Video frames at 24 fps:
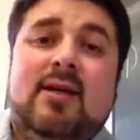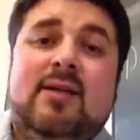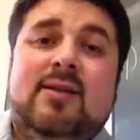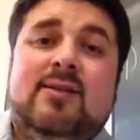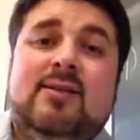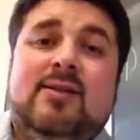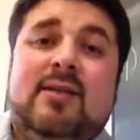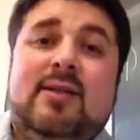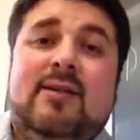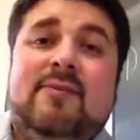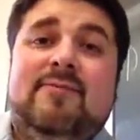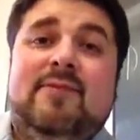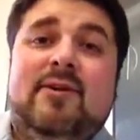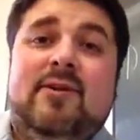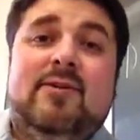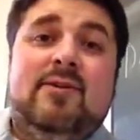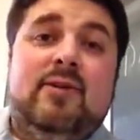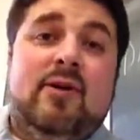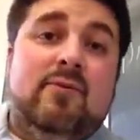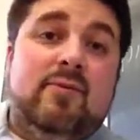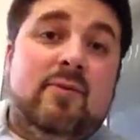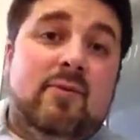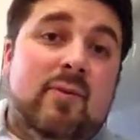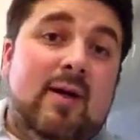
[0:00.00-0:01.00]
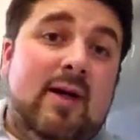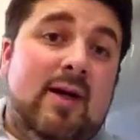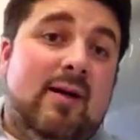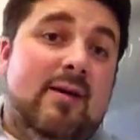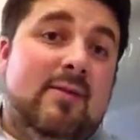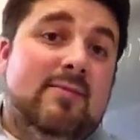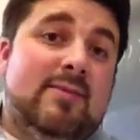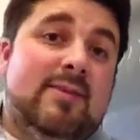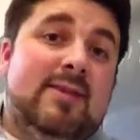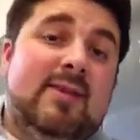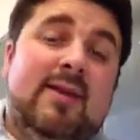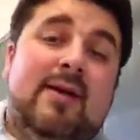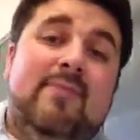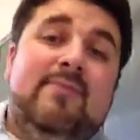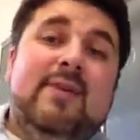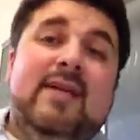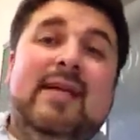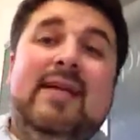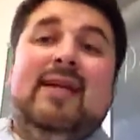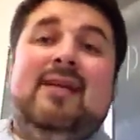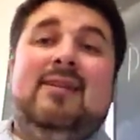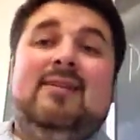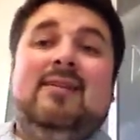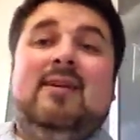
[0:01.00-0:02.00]
So he felt overwhelmed.
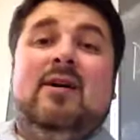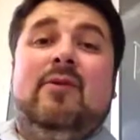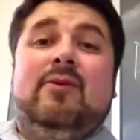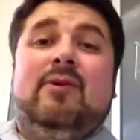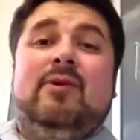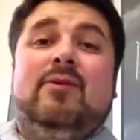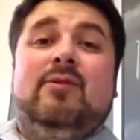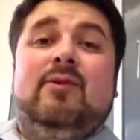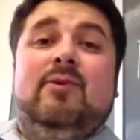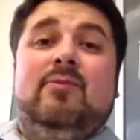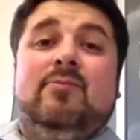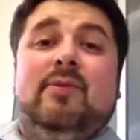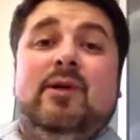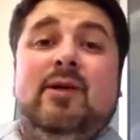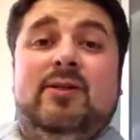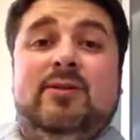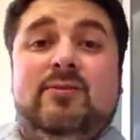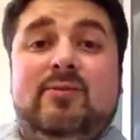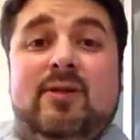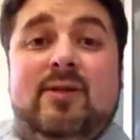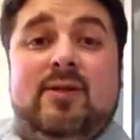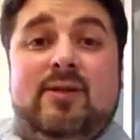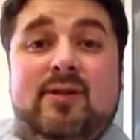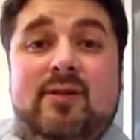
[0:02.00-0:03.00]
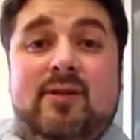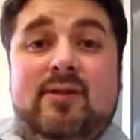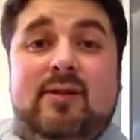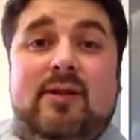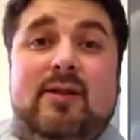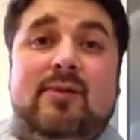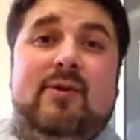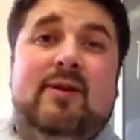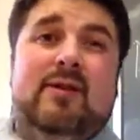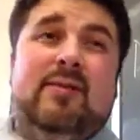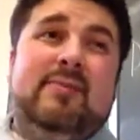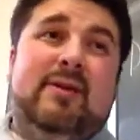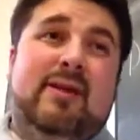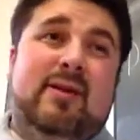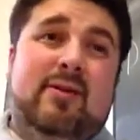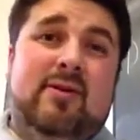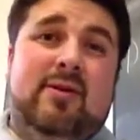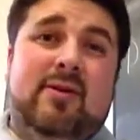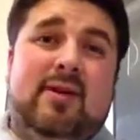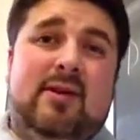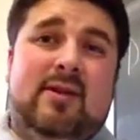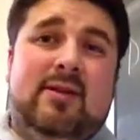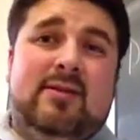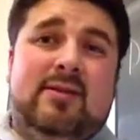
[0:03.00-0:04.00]
He did not want to go to brunch with her. He wanted to be
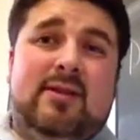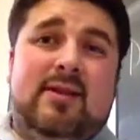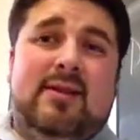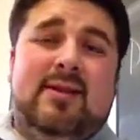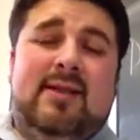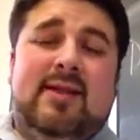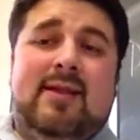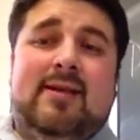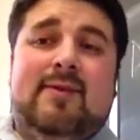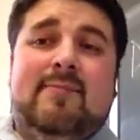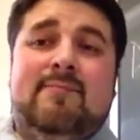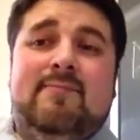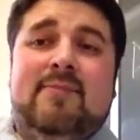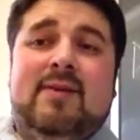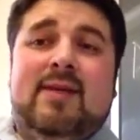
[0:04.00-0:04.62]
alone all Sunday.